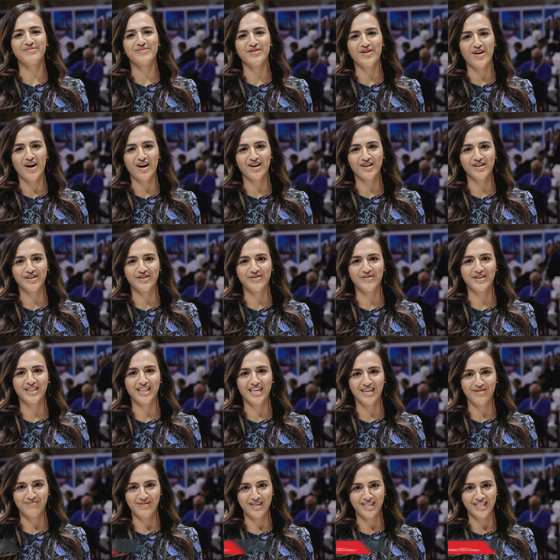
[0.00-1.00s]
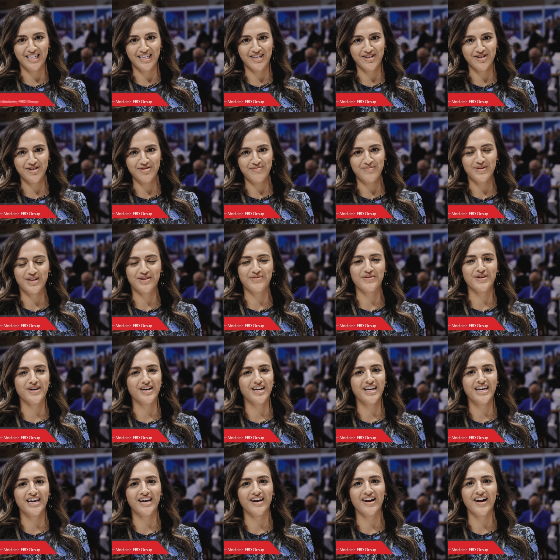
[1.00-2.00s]
Morocco with EBD Group, and we
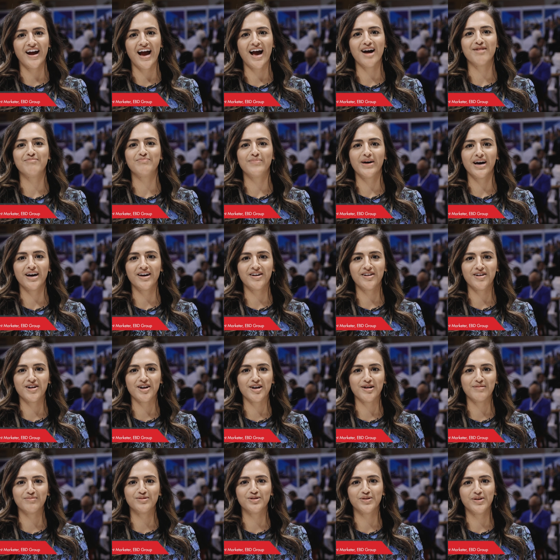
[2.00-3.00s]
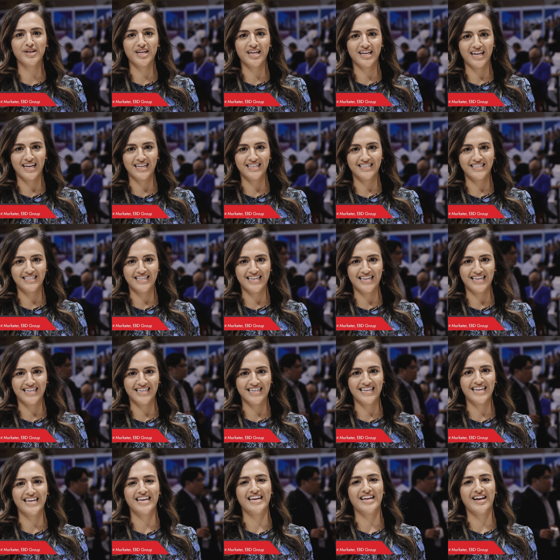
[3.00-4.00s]
are here at BioEurope
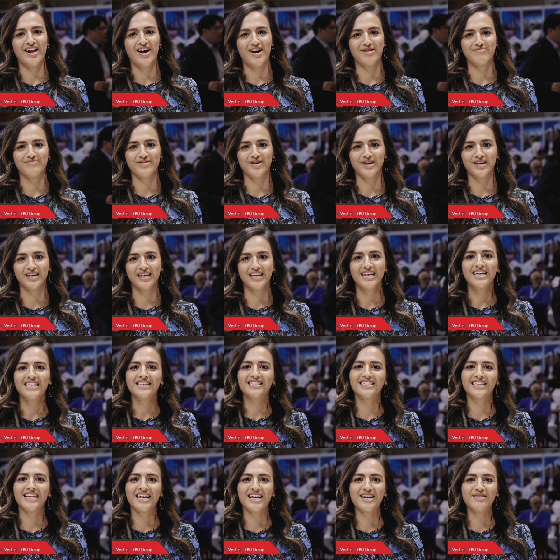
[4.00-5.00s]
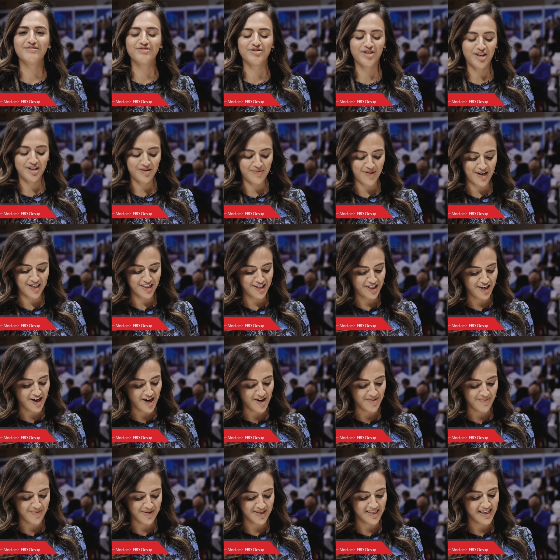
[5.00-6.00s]
2019 in Hamburg. Today I'm joined by
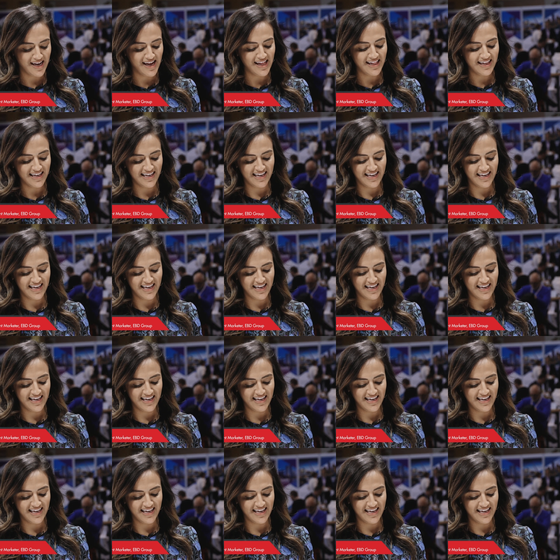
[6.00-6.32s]
Jigar Patel.